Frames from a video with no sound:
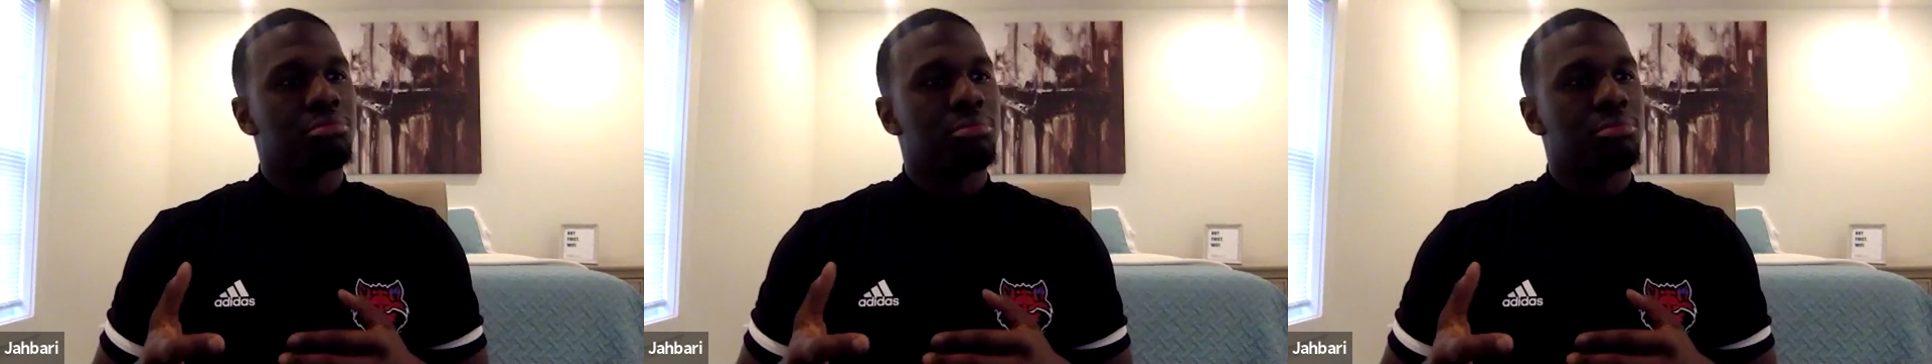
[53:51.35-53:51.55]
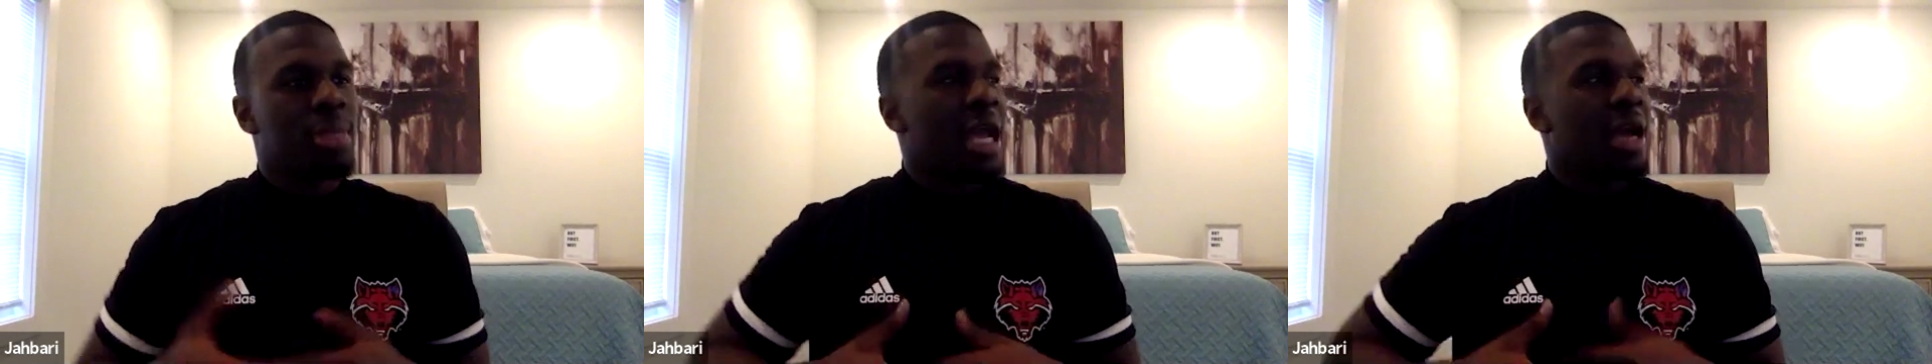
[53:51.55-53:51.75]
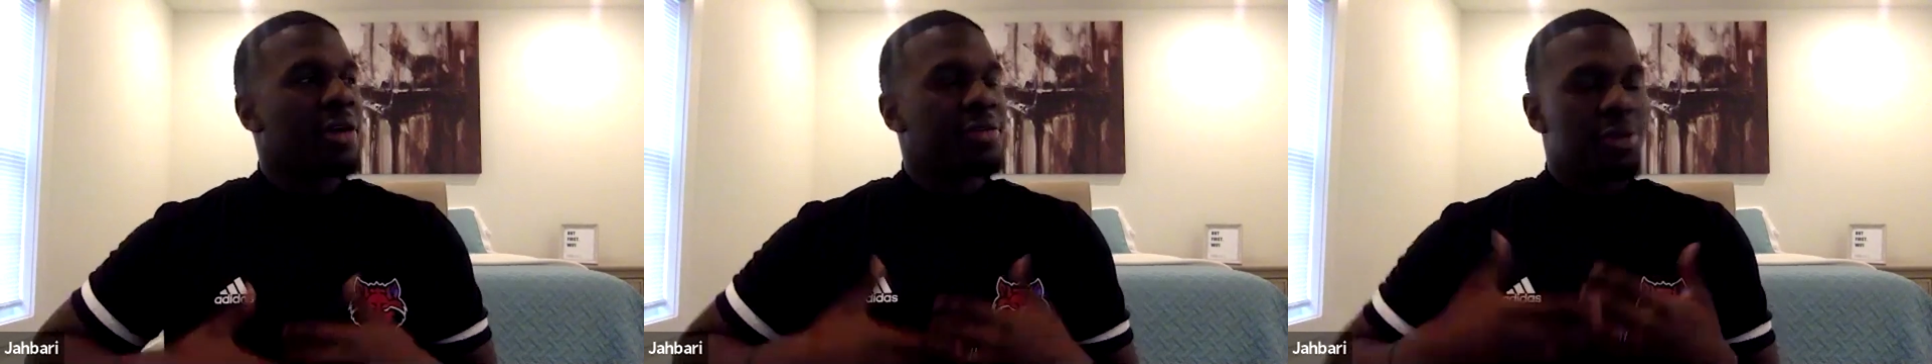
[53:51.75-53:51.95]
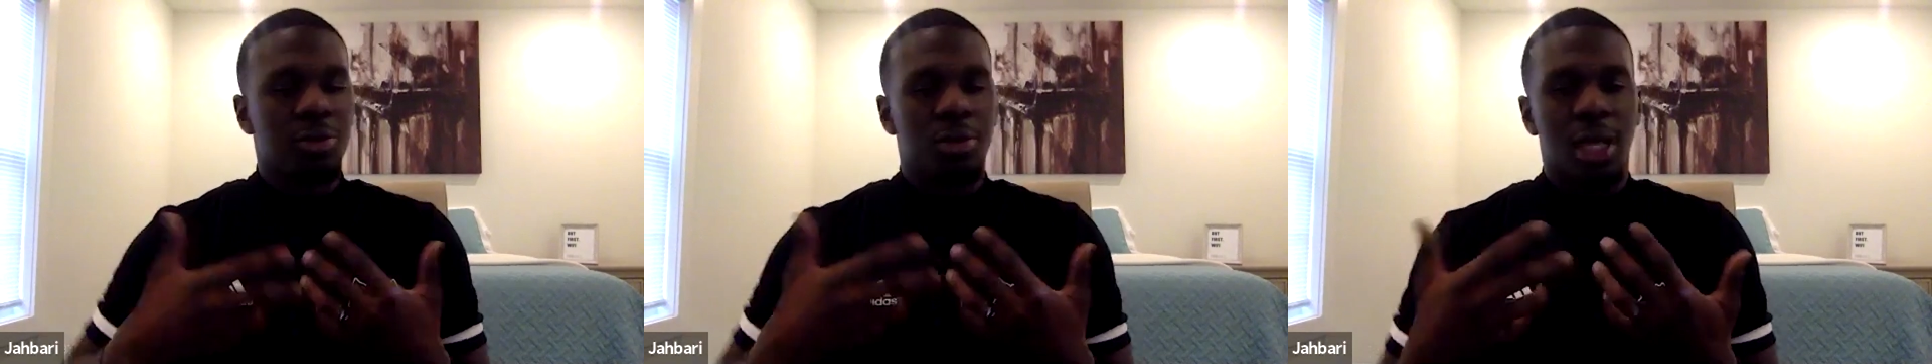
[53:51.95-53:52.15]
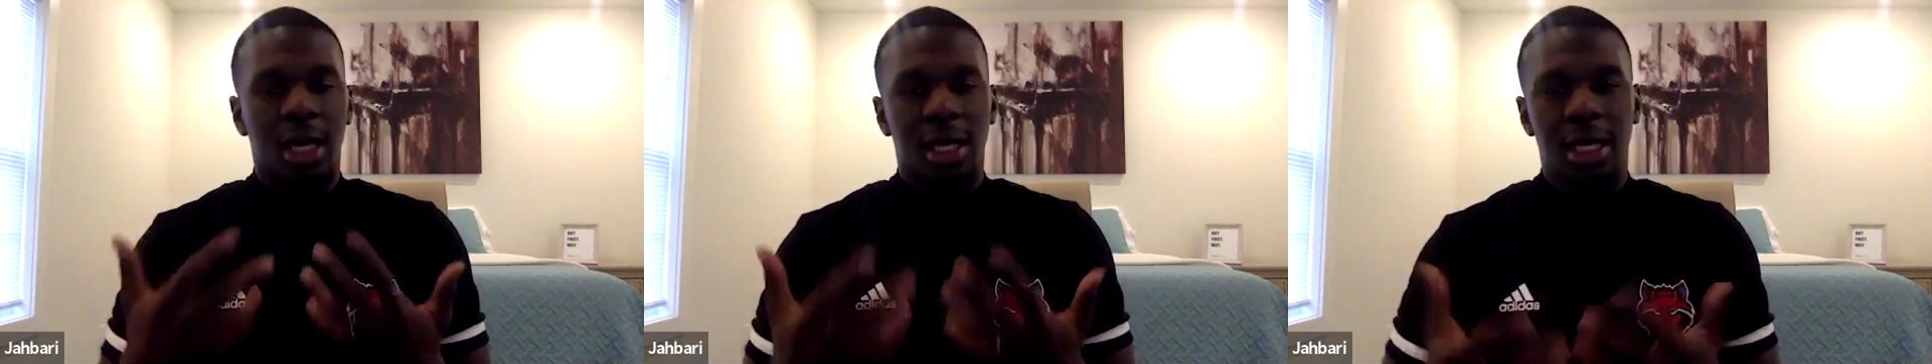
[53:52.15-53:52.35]
now you've
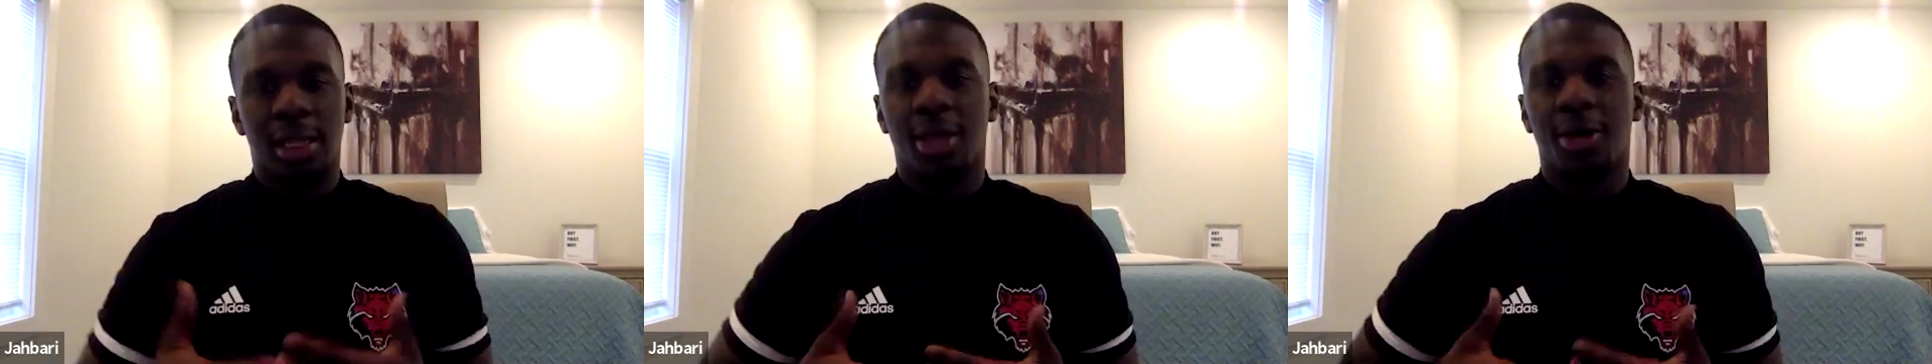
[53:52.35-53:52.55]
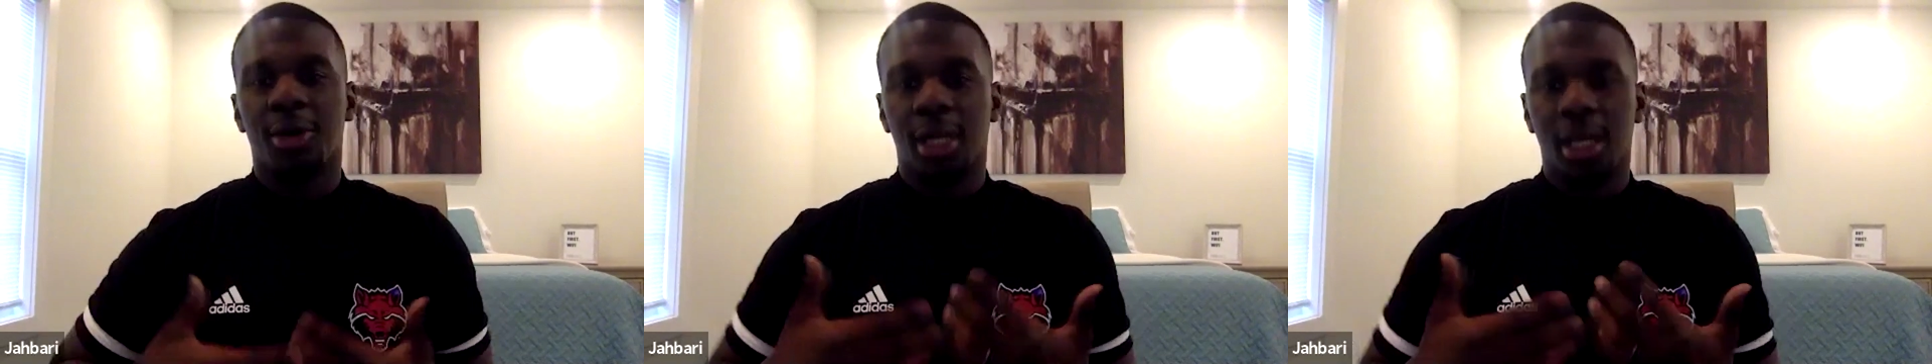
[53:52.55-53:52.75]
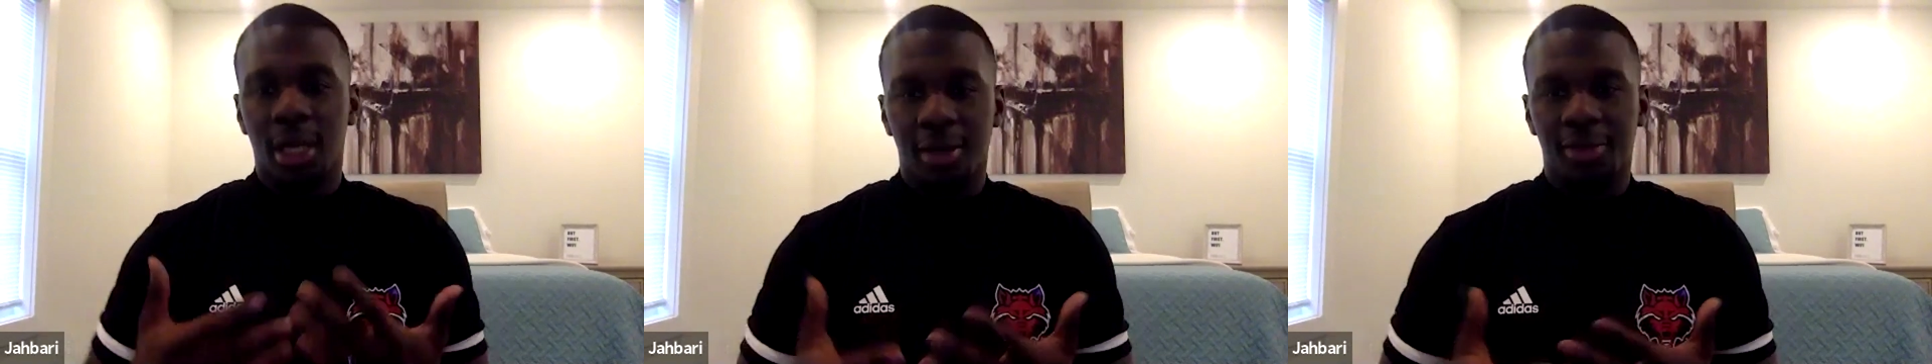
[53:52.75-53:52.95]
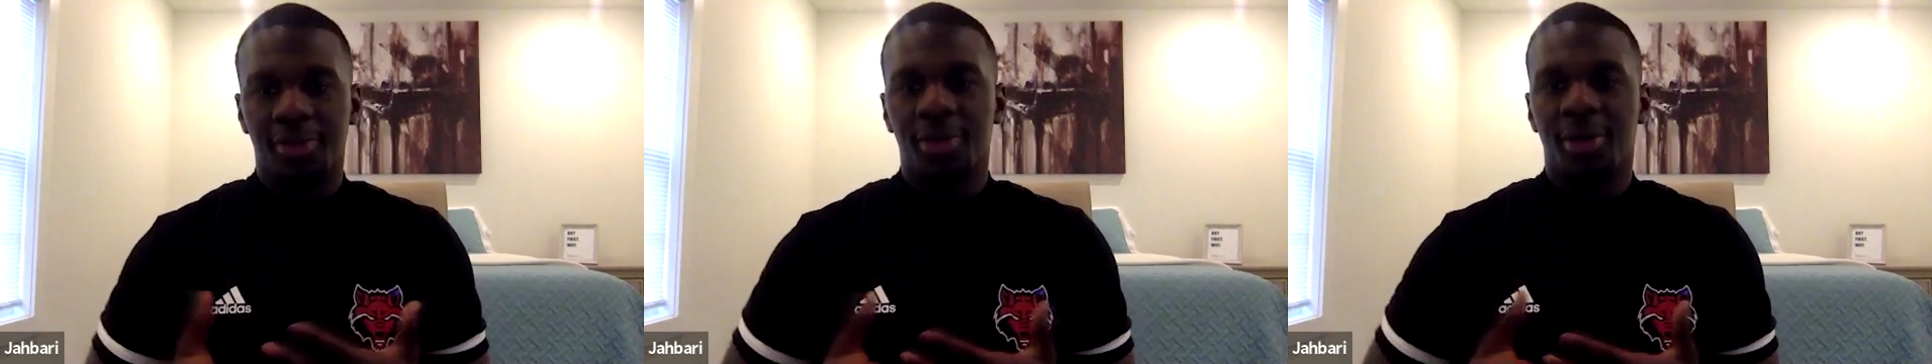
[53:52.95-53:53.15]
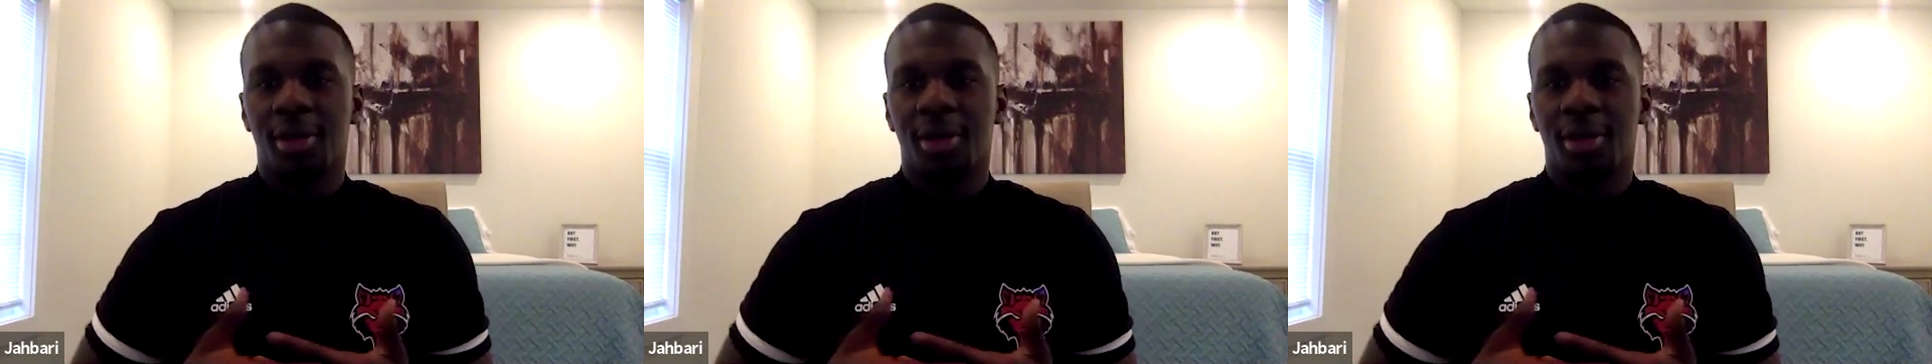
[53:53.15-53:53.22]
done it long enough